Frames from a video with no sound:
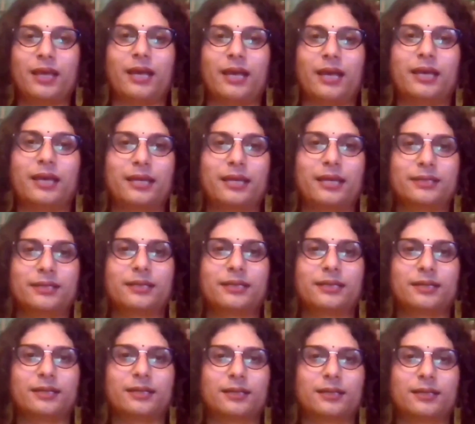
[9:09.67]
And
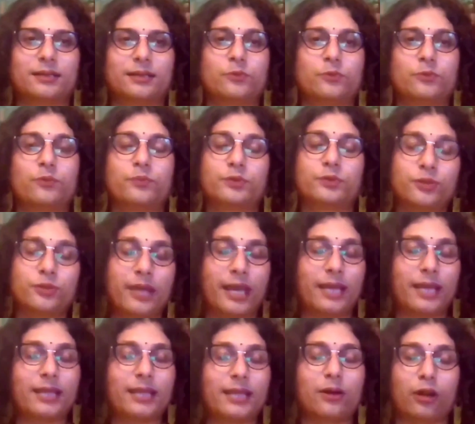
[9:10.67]

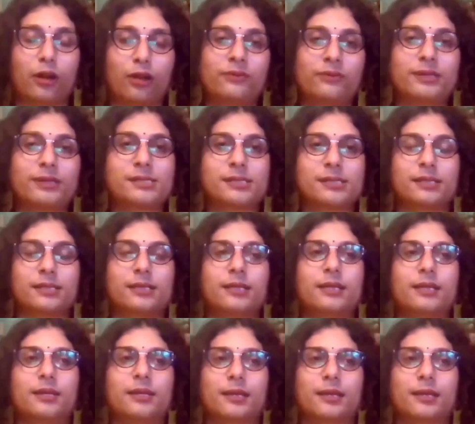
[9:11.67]
together, all of us are